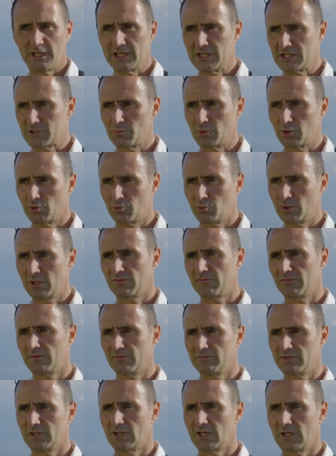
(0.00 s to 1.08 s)
place, but we have
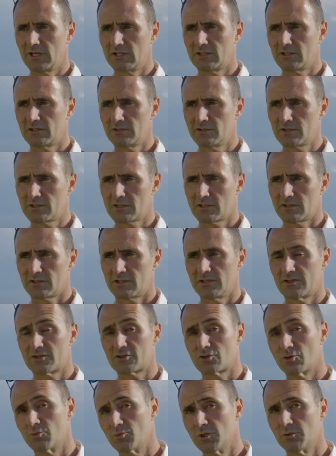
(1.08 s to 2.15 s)
15 hectares. There is
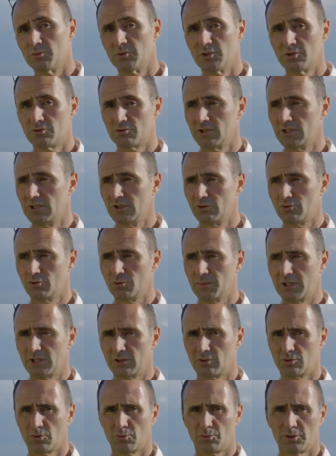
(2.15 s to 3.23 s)
some moment you need to
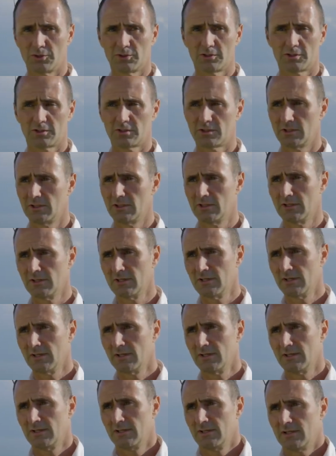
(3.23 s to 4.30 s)
make the work,
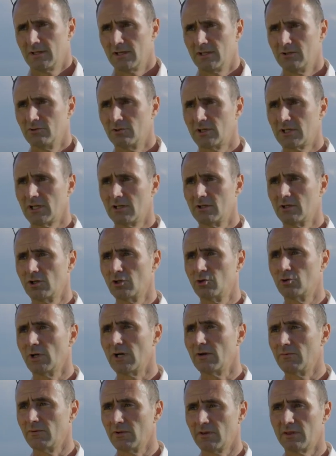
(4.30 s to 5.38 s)
and you cannot do
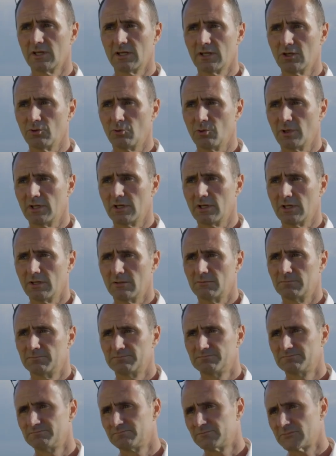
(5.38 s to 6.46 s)
everything in one day.
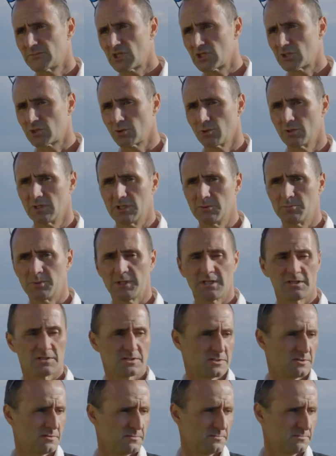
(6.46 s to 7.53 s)
So it
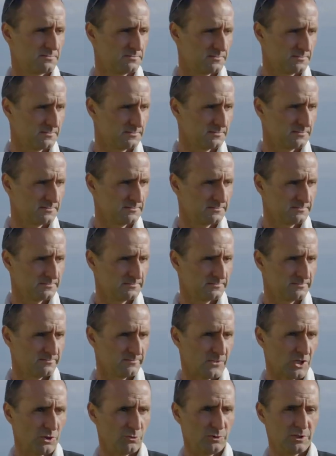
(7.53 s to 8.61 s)
depends.
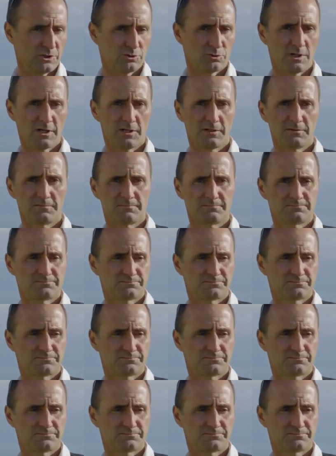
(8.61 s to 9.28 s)
We try.